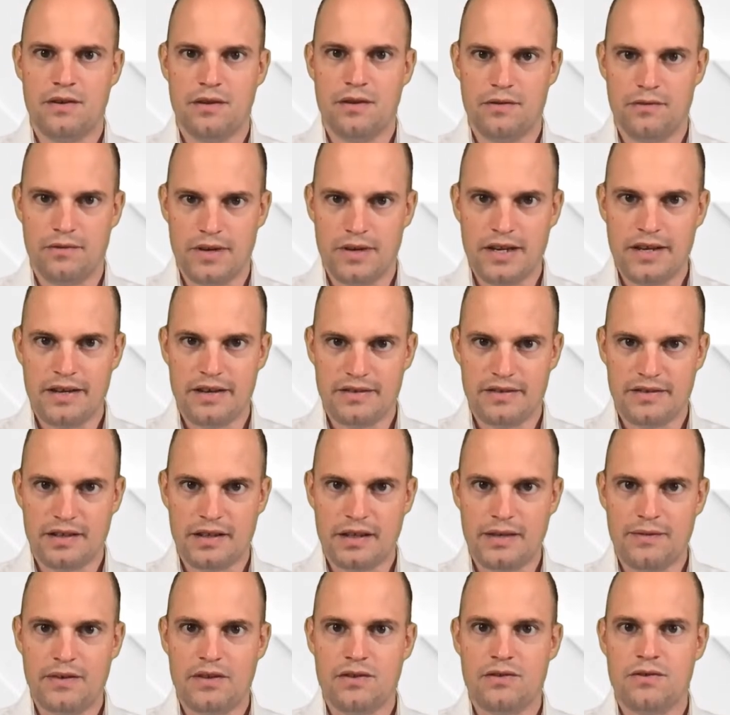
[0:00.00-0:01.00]
really a
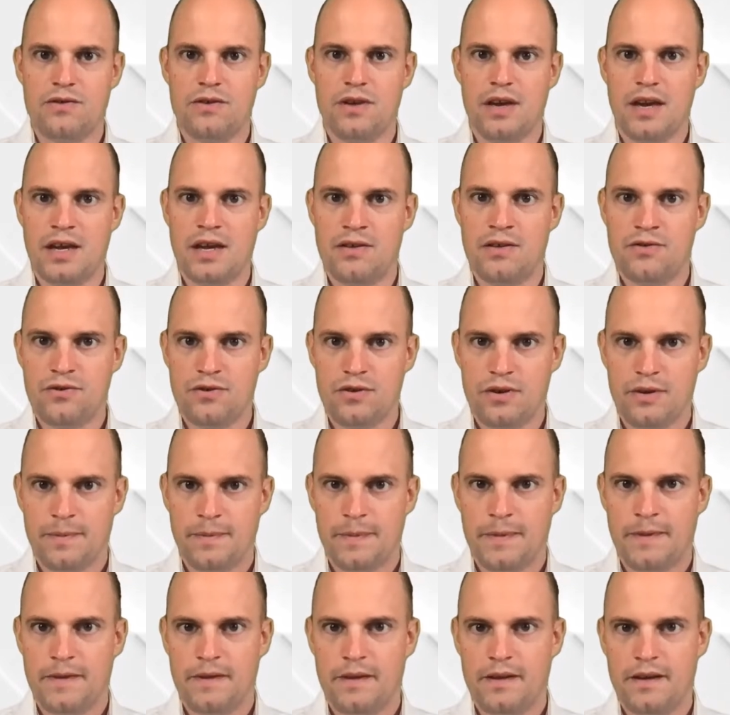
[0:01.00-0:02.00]
significant change
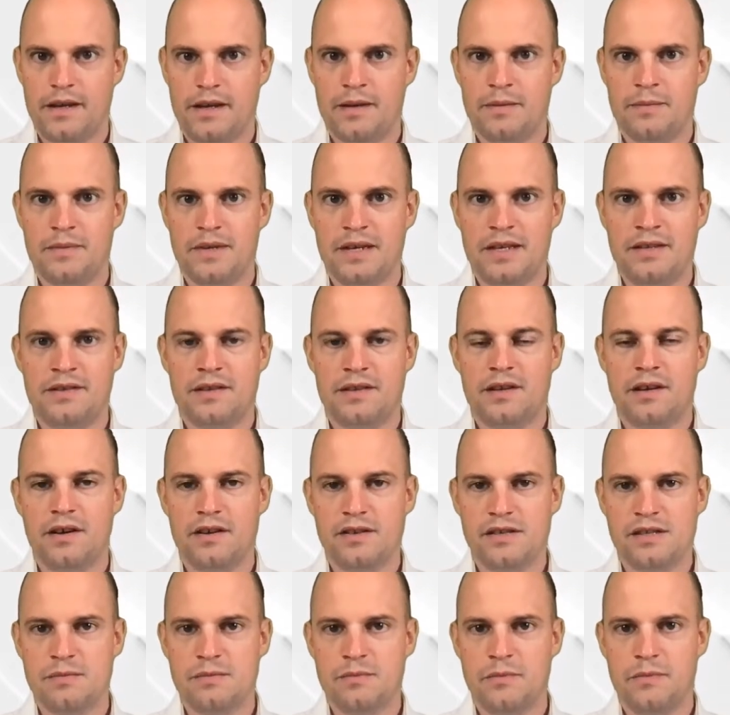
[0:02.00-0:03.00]
in the
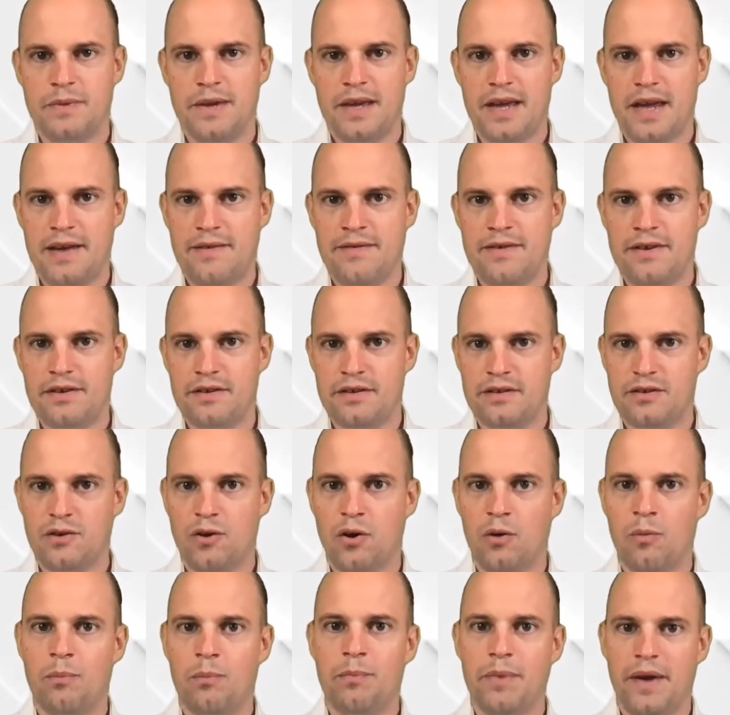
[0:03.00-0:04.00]
customer behavior
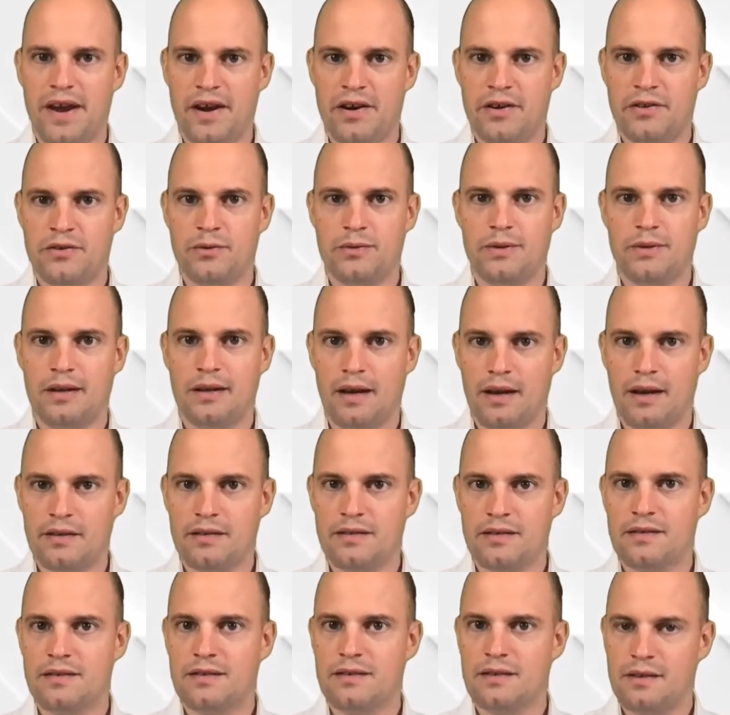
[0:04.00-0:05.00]
compared to the
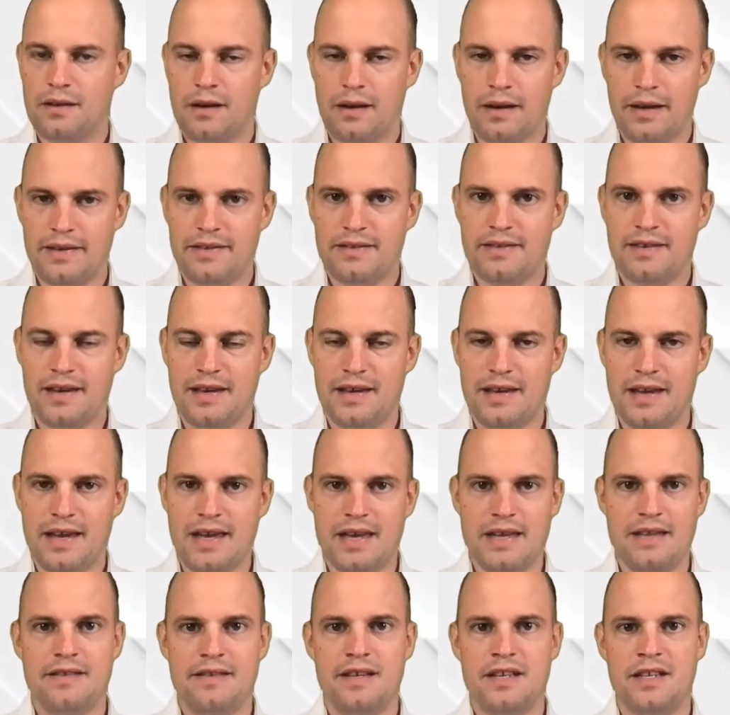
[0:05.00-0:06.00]
last, let's say,
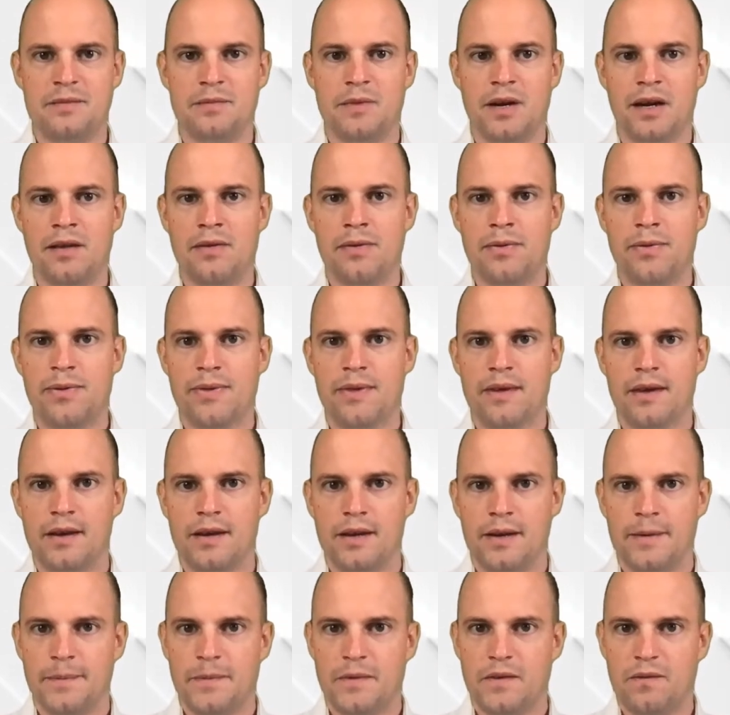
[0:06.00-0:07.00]
18 months,
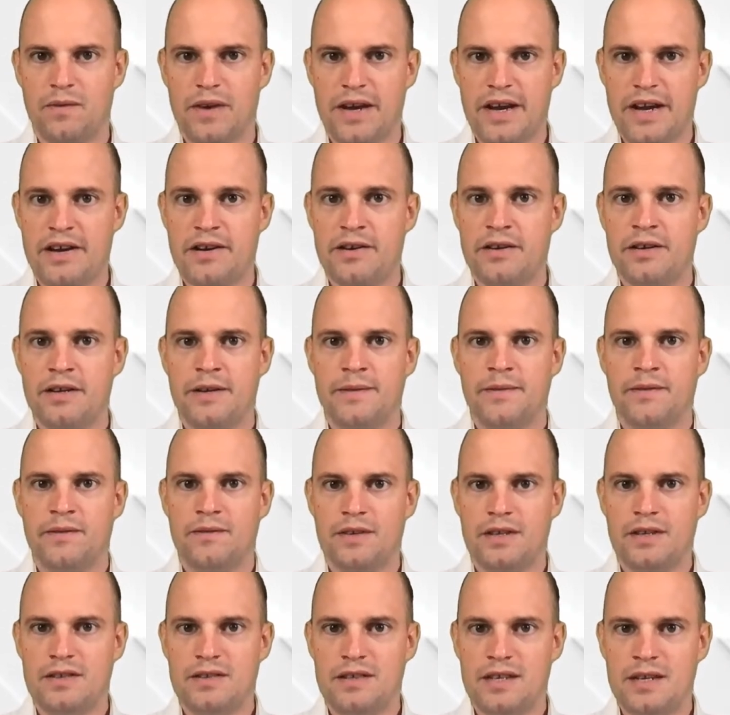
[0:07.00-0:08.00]
where
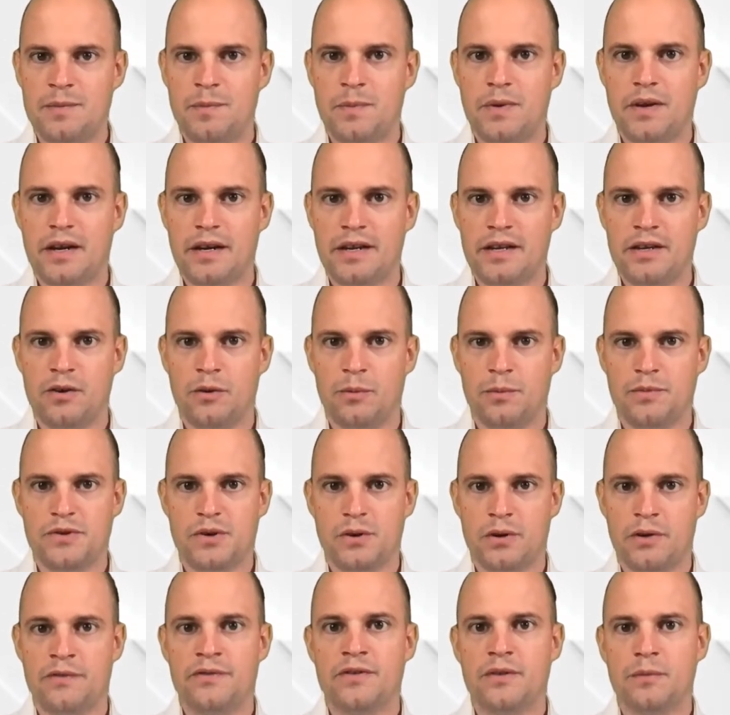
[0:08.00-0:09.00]
we typically
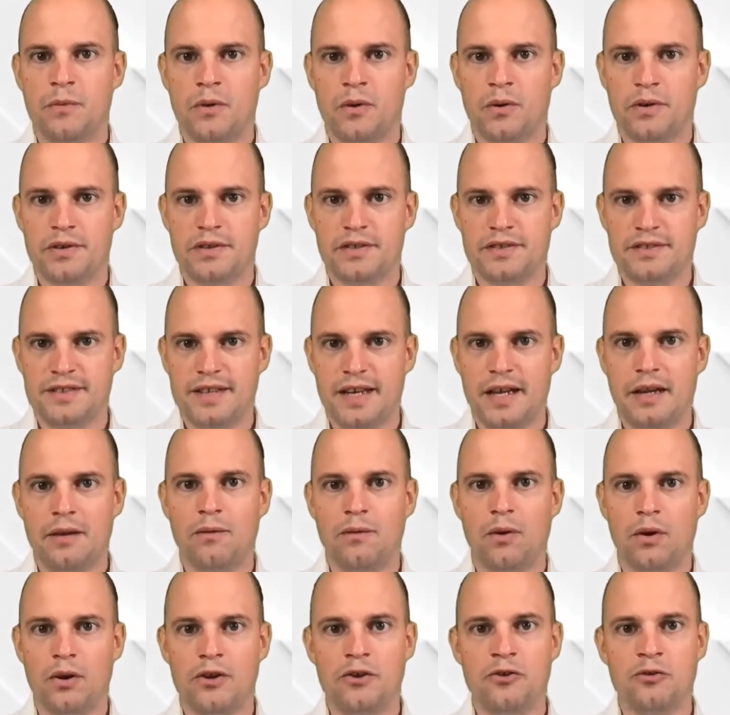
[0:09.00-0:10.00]
observed more sell
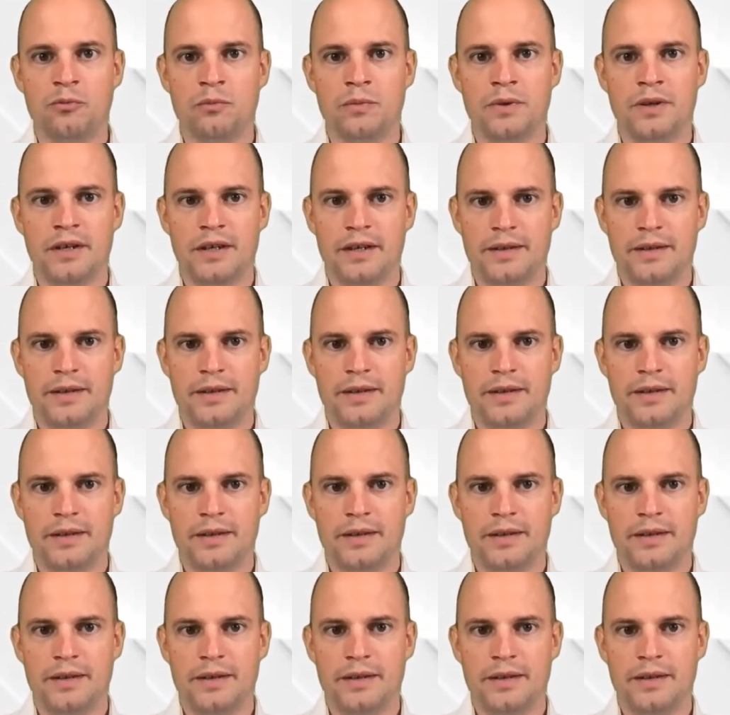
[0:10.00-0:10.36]
volume